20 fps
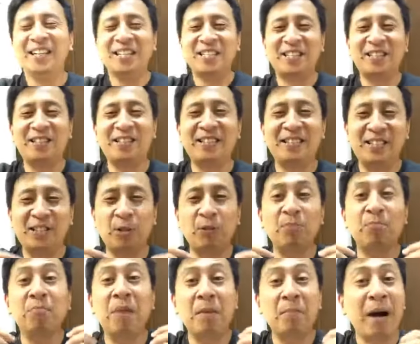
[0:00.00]

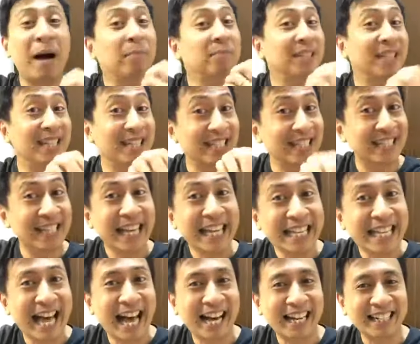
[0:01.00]
So my mom didn't say
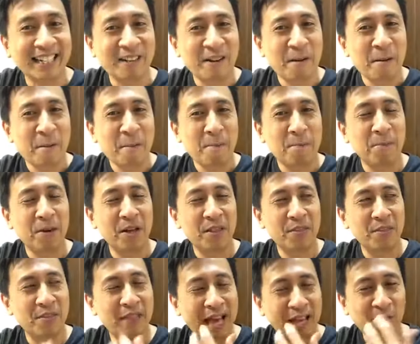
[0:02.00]
that,
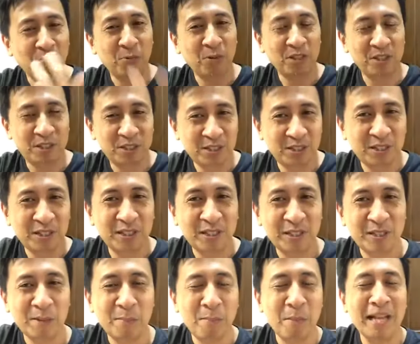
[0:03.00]
but that was
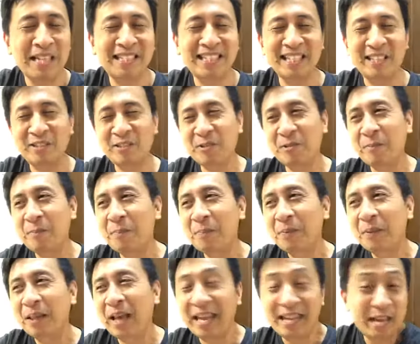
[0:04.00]
the message,
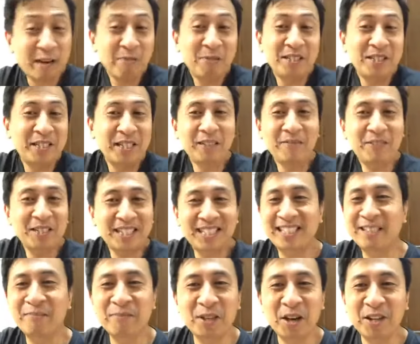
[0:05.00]
and I received it
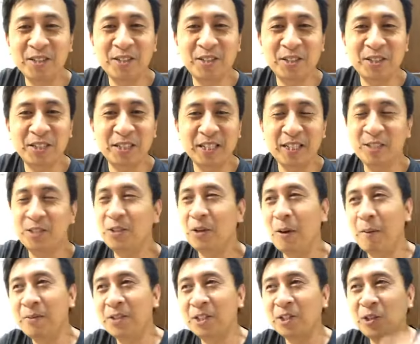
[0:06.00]
subconsciously. And so
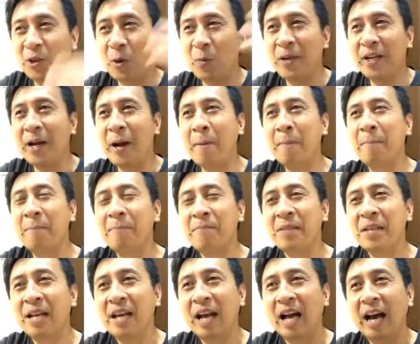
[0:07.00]
I was growing up,
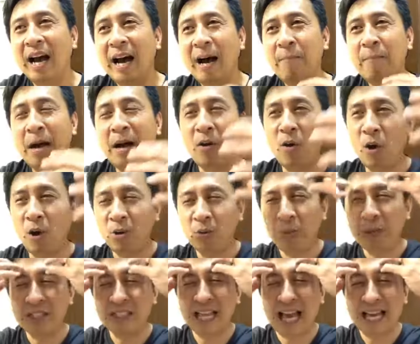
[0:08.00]
I
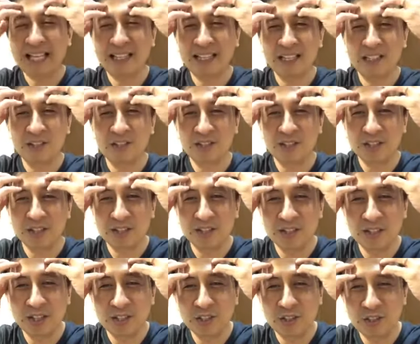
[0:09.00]
always had
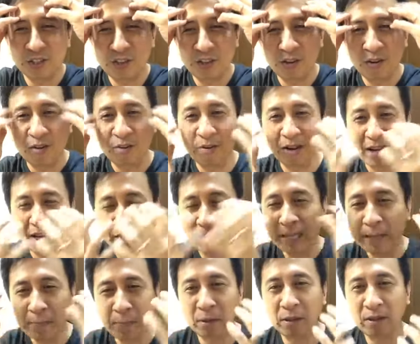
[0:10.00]
this
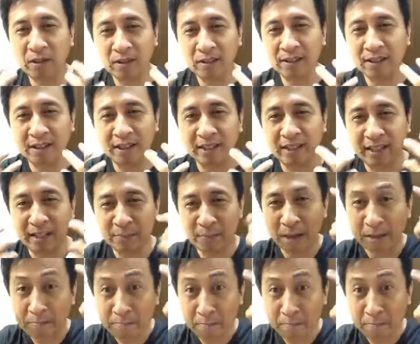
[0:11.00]
label in my